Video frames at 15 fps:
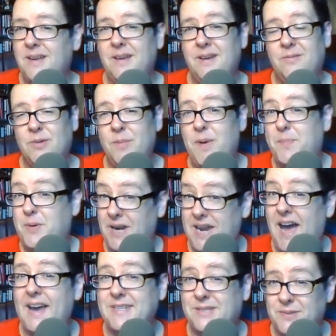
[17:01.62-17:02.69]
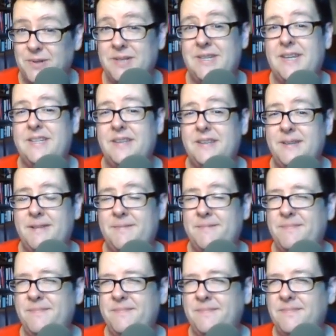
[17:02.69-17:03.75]
Would be pretty nice, wouldn't it?
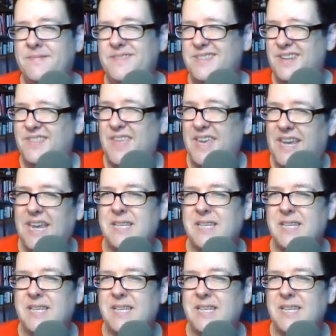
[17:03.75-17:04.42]
Do you think he's